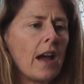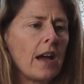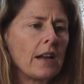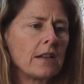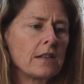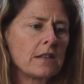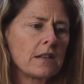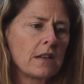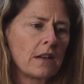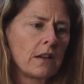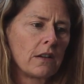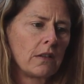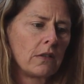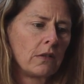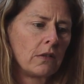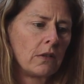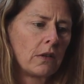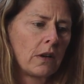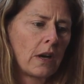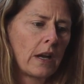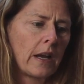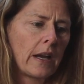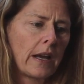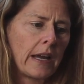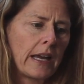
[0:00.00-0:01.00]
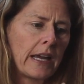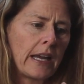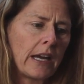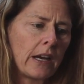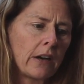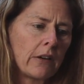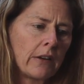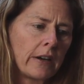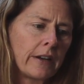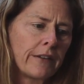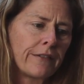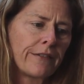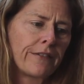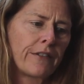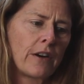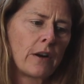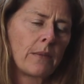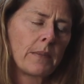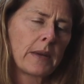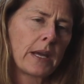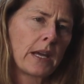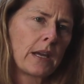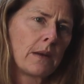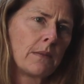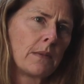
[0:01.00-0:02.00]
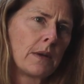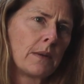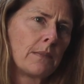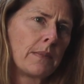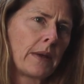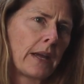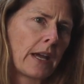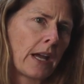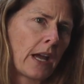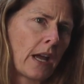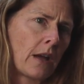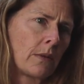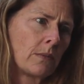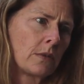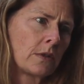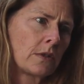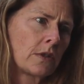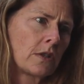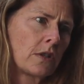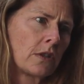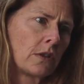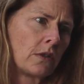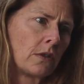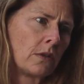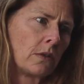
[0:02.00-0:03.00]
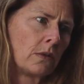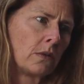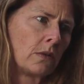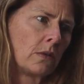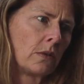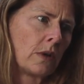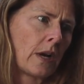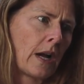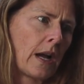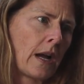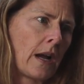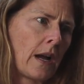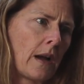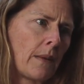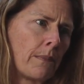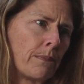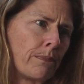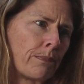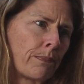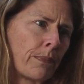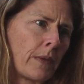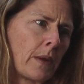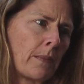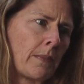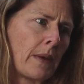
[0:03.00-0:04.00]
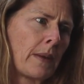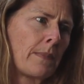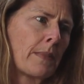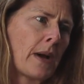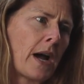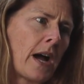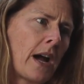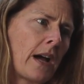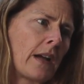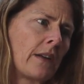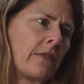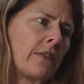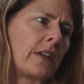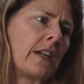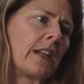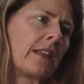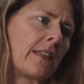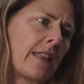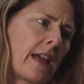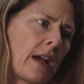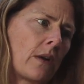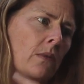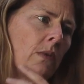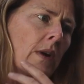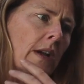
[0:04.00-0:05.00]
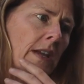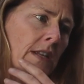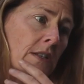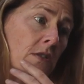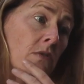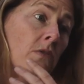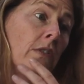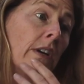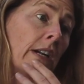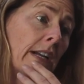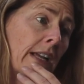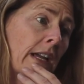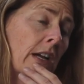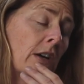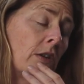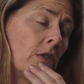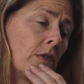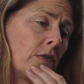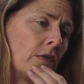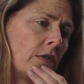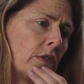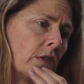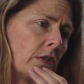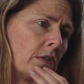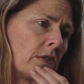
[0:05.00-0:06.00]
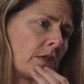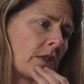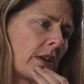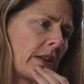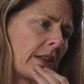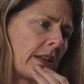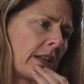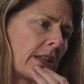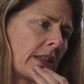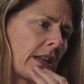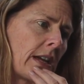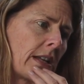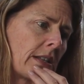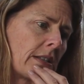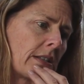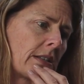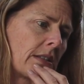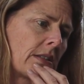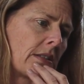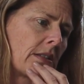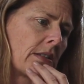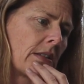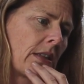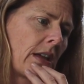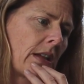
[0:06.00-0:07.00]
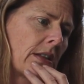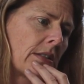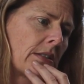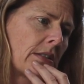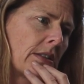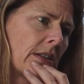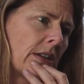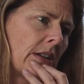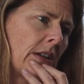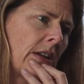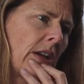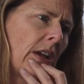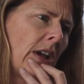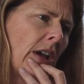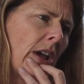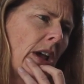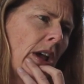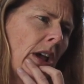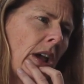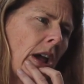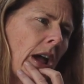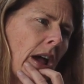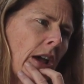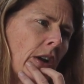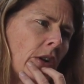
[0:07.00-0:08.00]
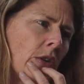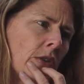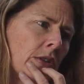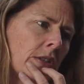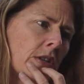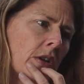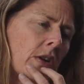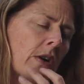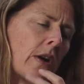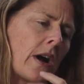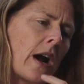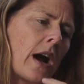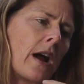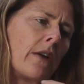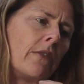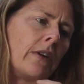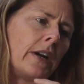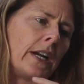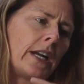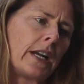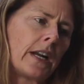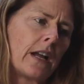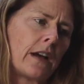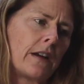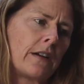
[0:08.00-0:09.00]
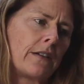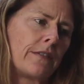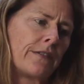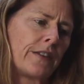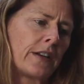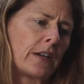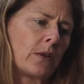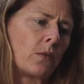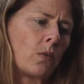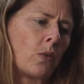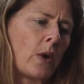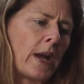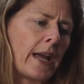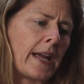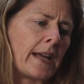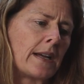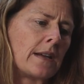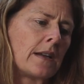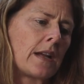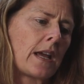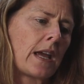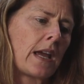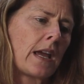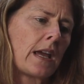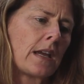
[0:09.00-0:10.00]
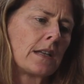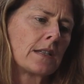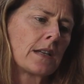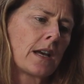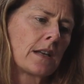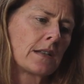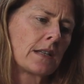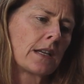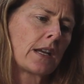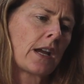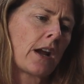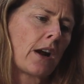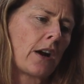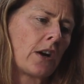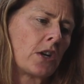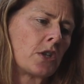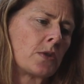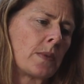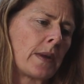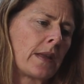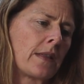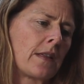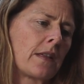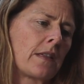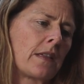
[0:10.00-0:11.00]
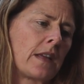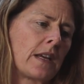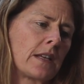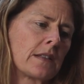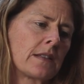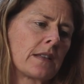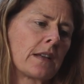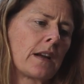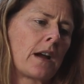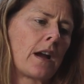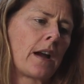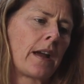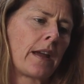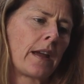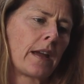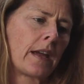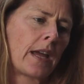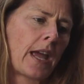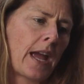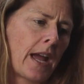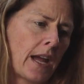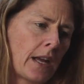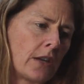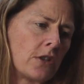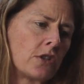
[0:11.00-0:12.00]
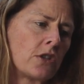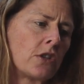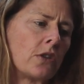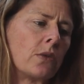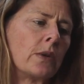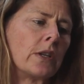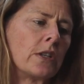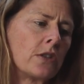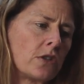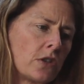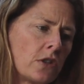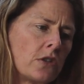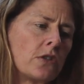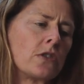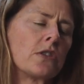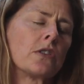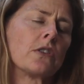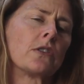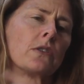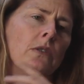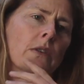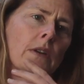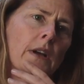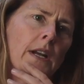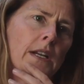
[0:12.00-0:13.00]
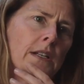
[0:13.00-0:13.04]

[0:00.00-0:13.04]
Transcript: And so, hearing from him and being able to um, be part of it in that way is really helpful. So I think that's that's it. And also, I really love it when he does encourage me in the things that I can do and do do.